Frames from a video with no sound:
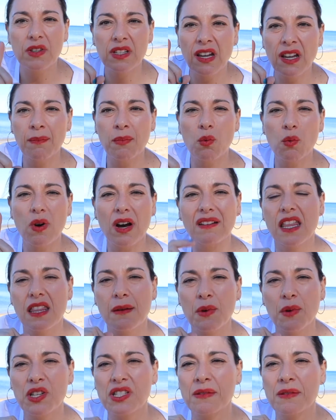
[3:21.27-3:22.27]
Number one, the
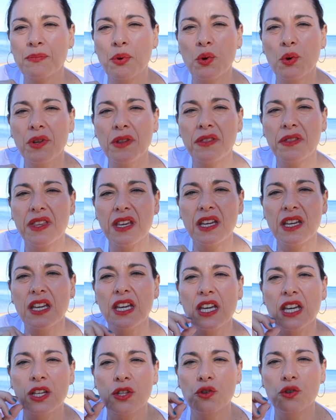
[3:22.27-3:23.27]
most important thing
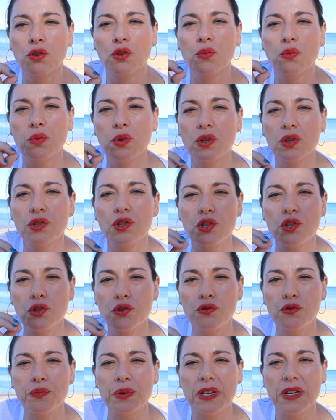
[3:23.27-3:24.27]
in your world
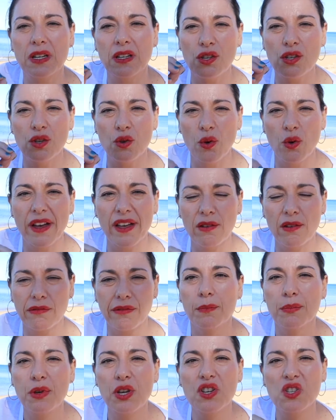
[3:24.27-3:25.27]
should be your health,
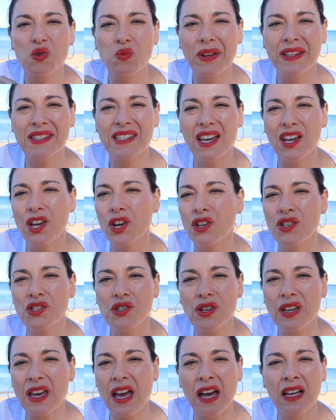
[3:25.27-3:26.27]
because once that goes,
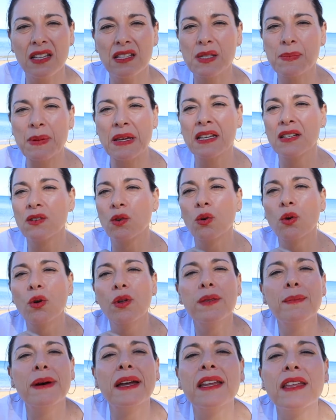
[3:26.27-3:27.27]
you can't spend all
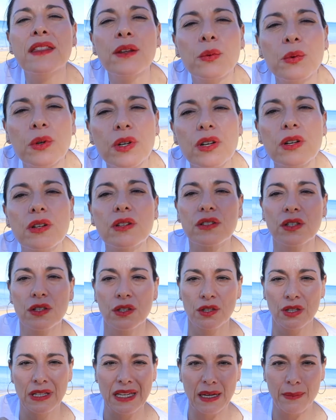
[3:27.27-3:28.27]
the money in the world
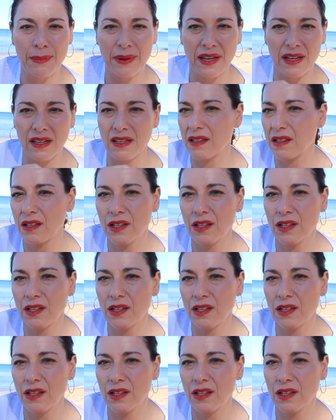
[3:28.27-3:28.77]
to get it back.